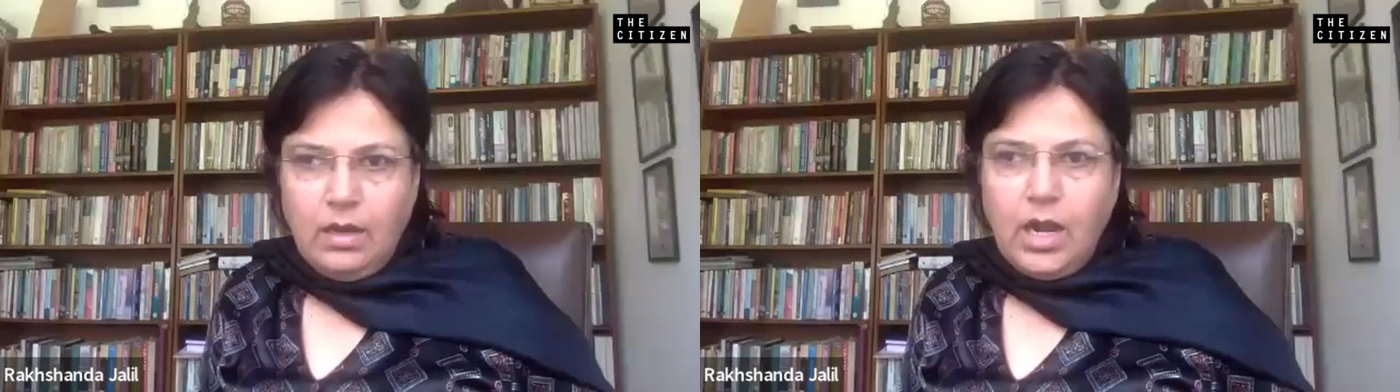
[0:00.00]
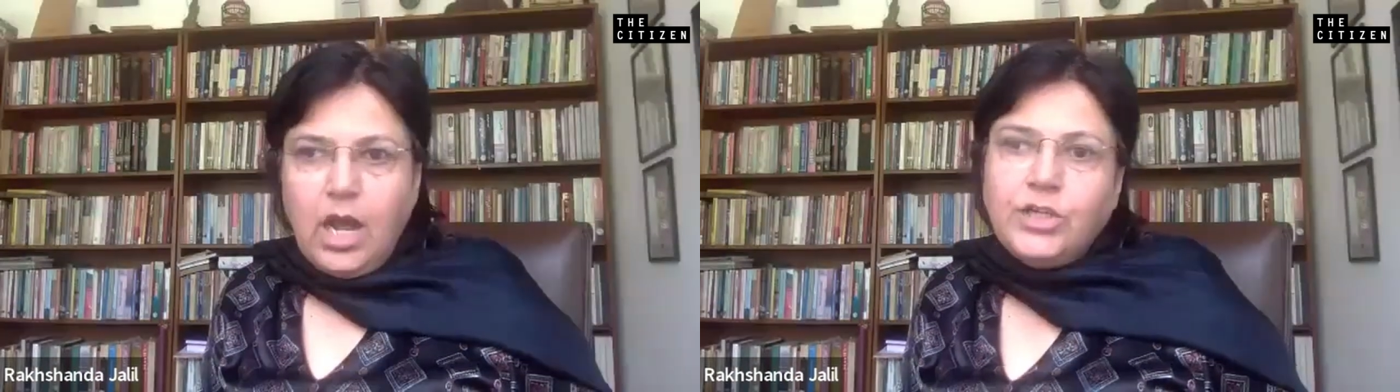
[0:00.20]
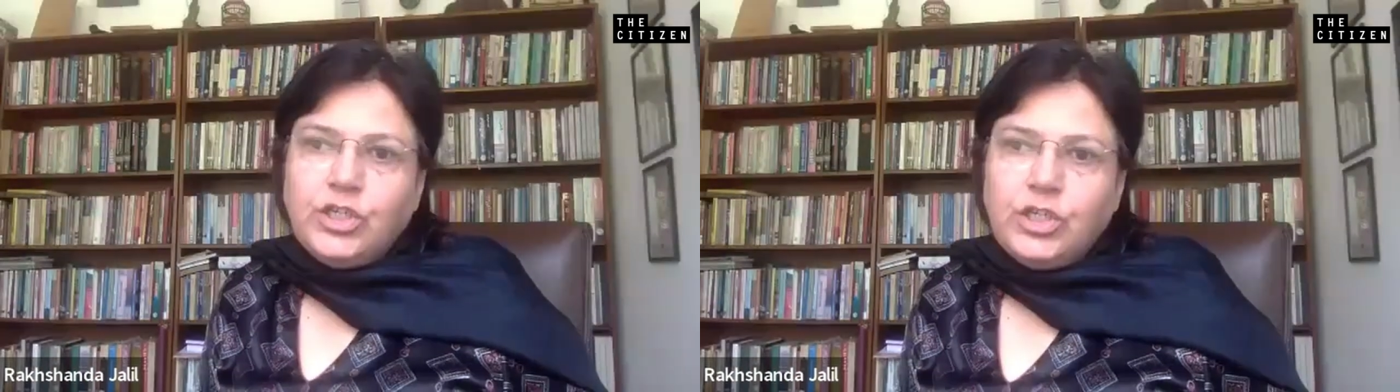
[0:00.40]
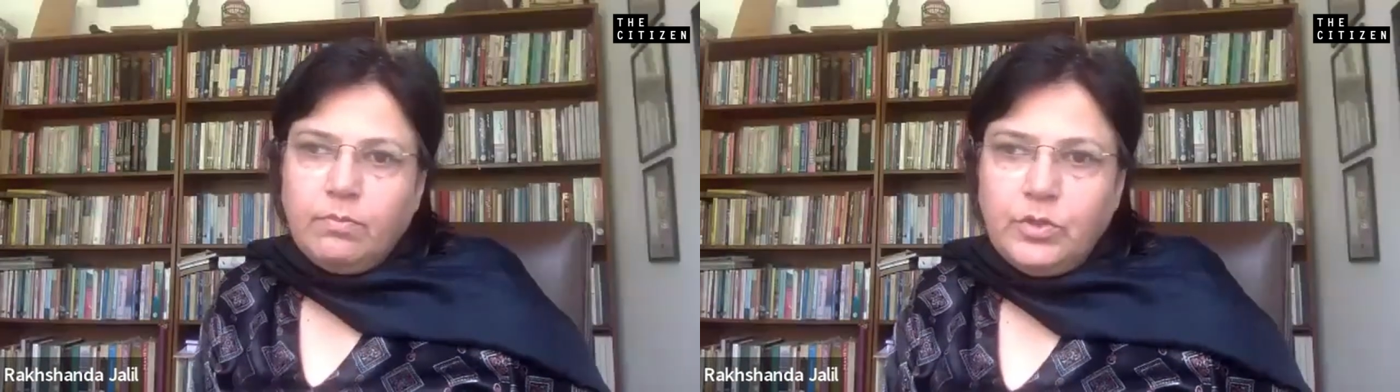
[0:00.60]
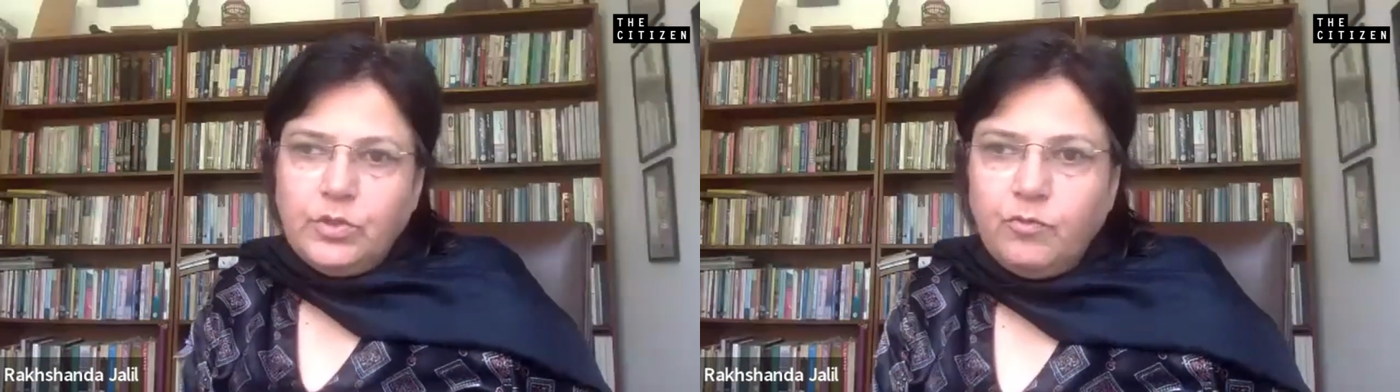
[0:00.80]
large
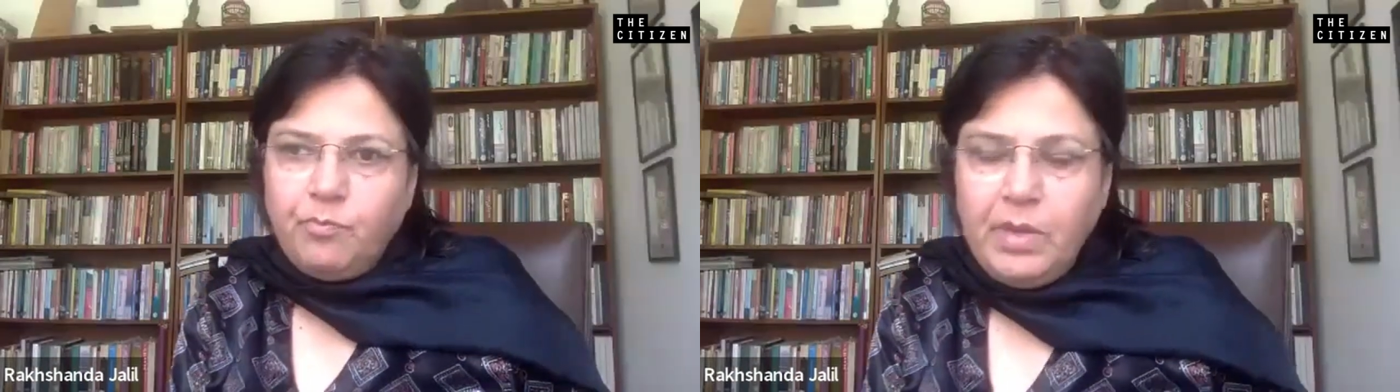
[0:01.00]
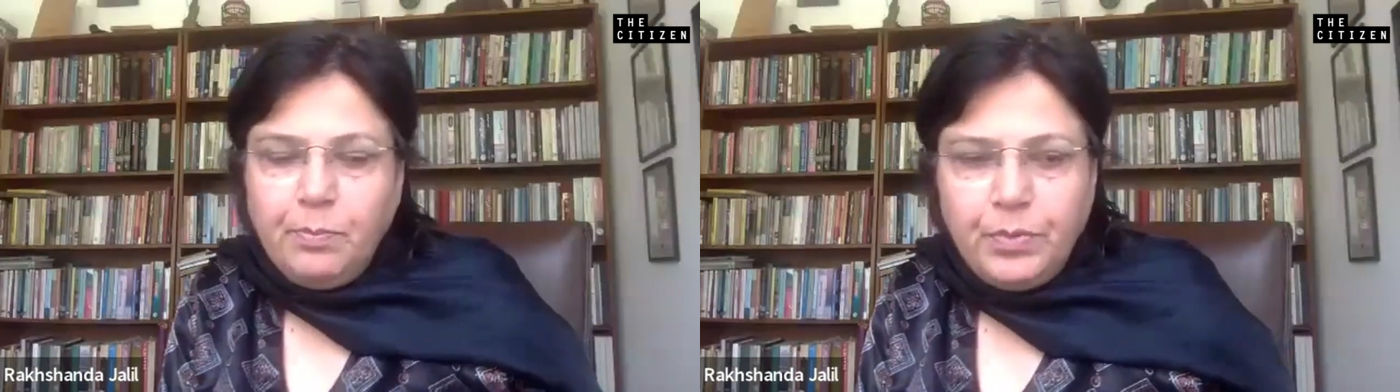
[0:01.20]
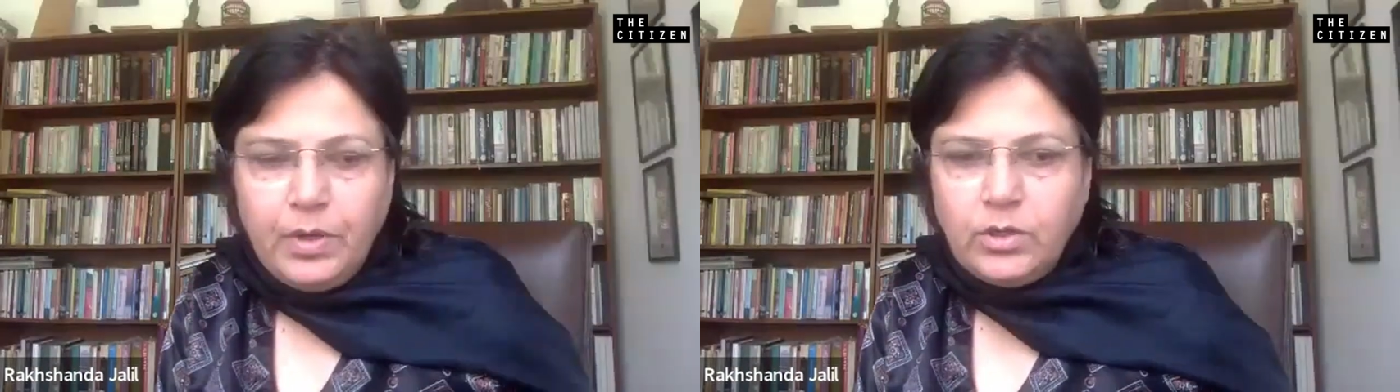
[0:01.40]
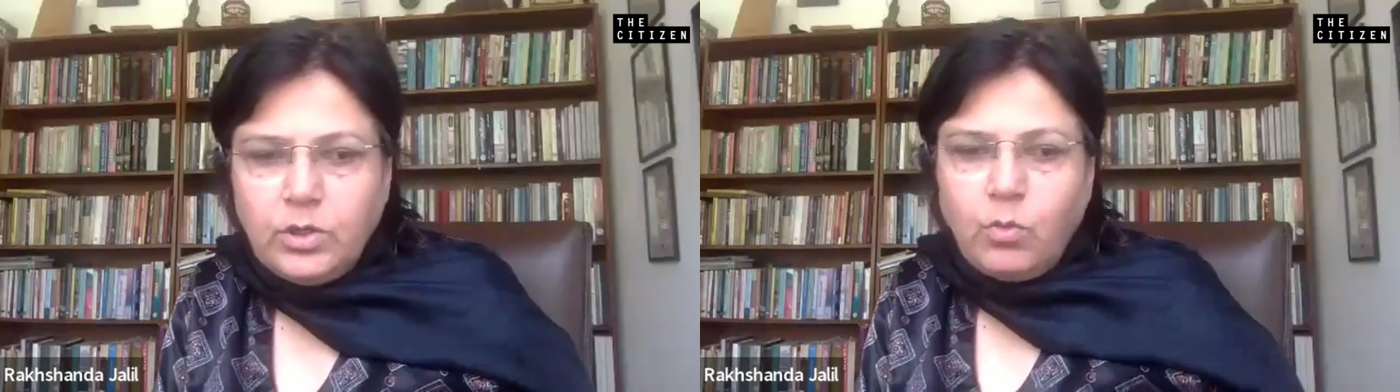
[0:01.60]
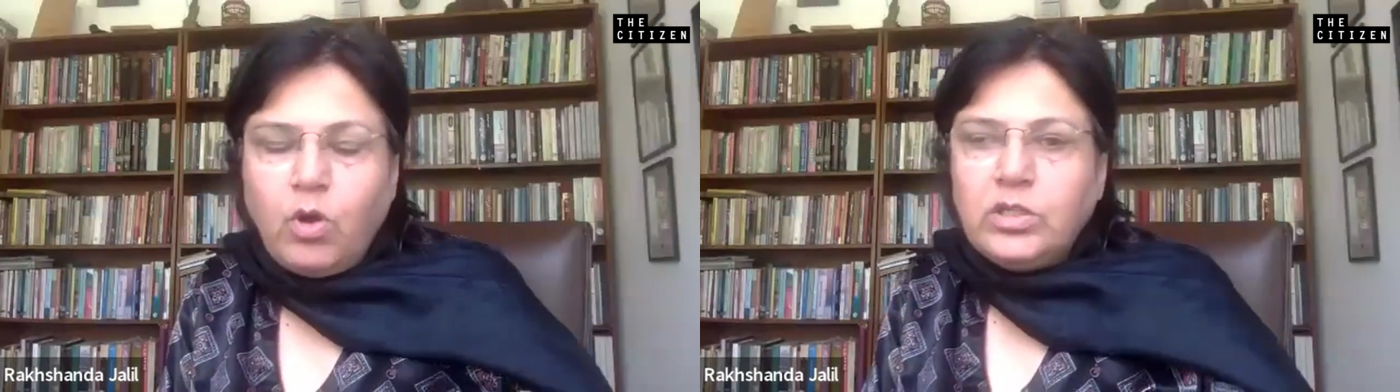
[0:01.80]
numbers of people
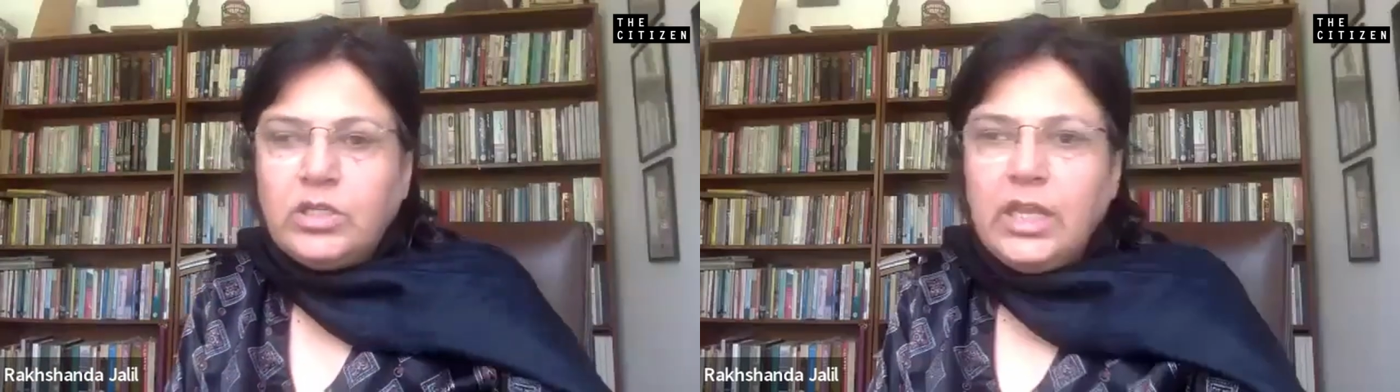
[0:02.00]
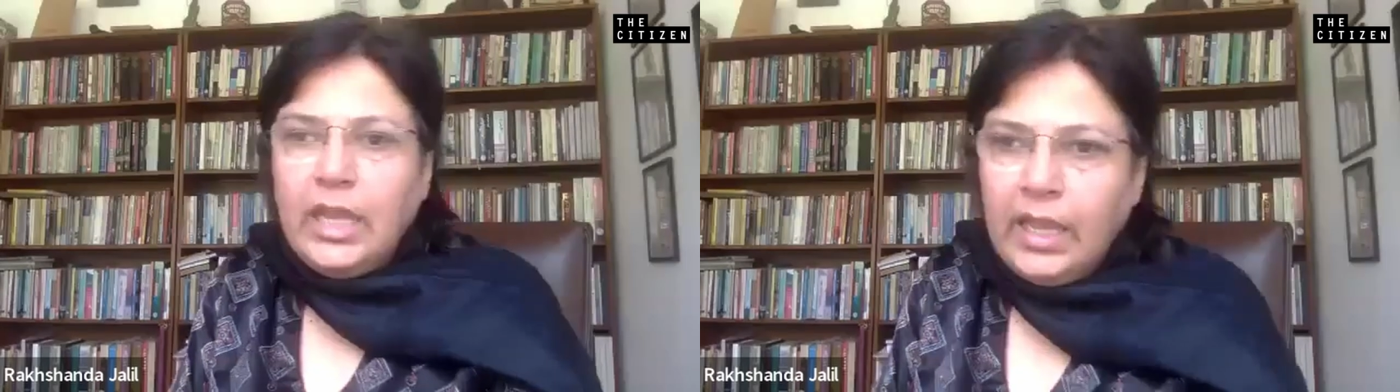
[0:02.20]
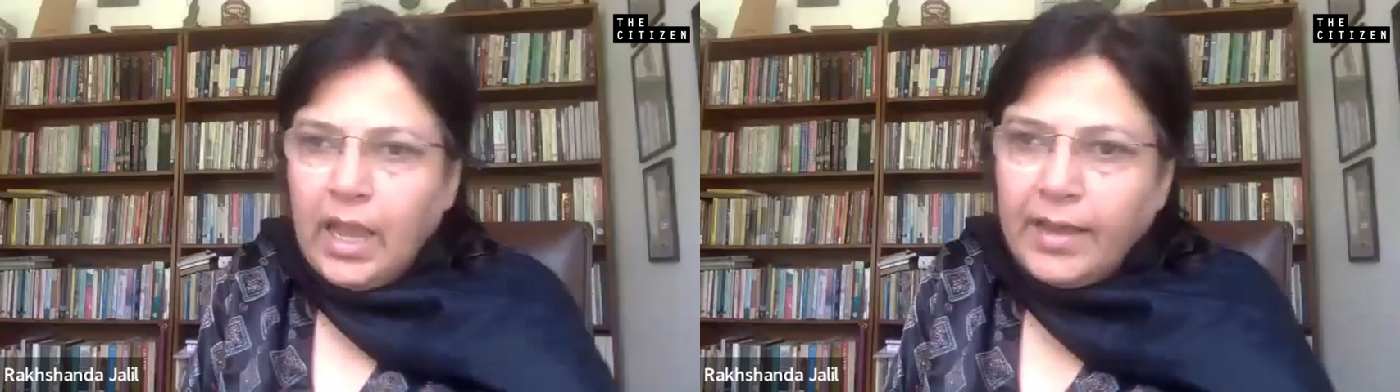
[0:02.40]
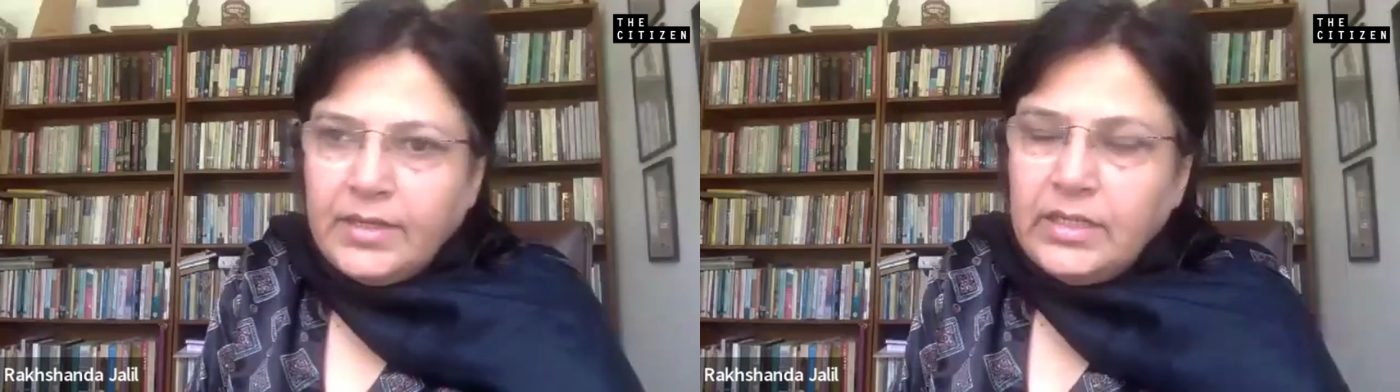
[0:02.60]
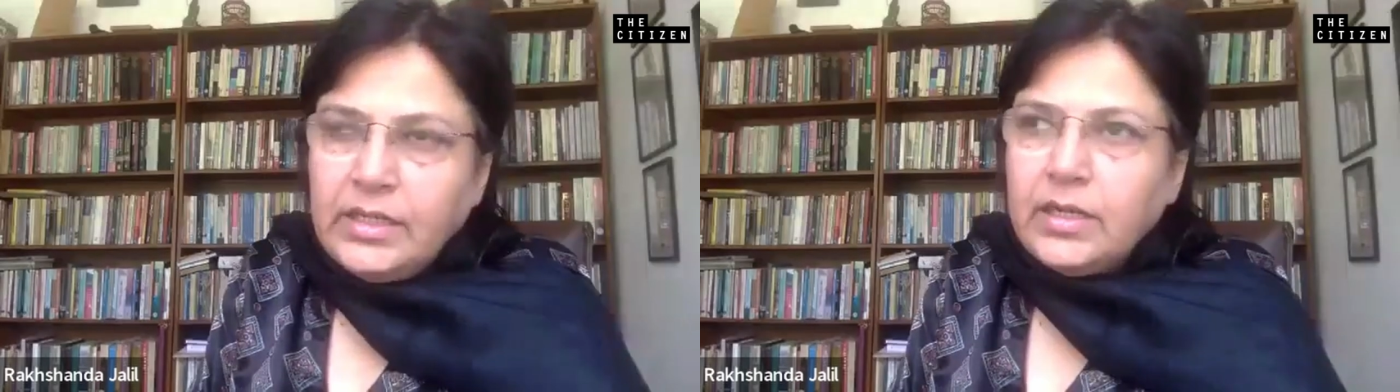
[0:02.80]
towards a
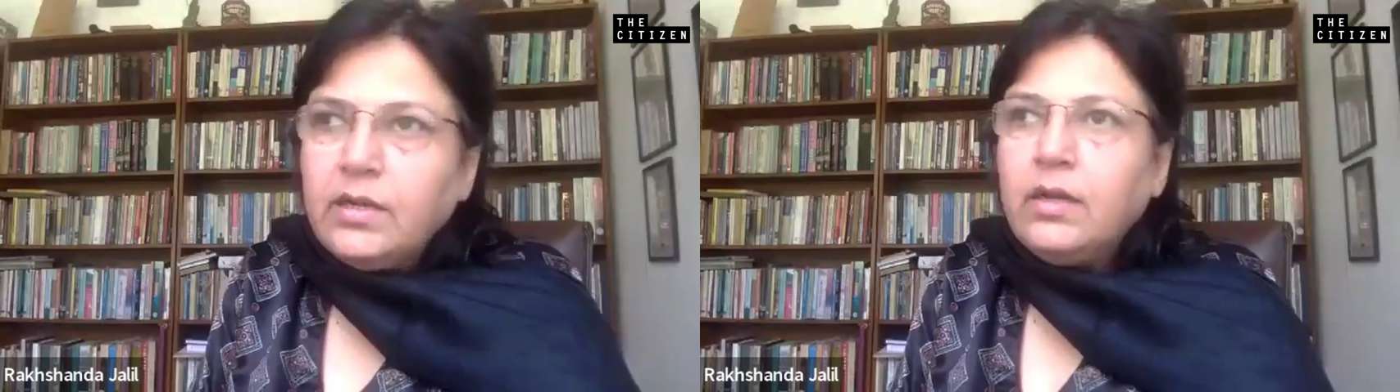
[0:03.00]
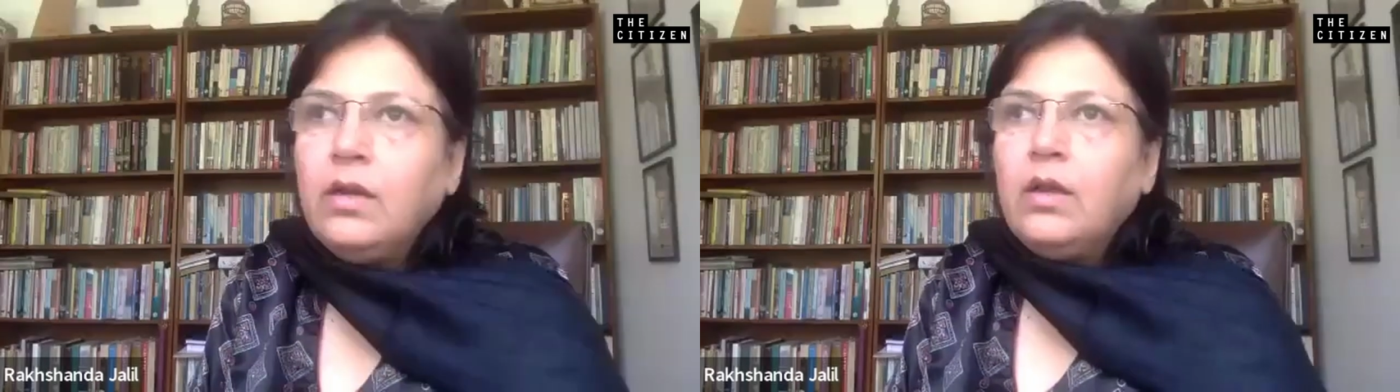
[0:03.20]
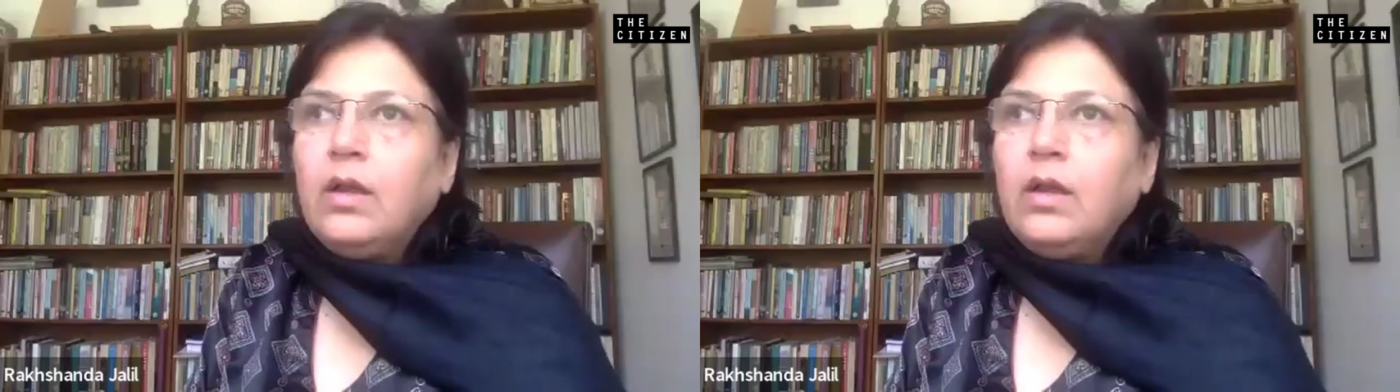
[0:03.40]
idea,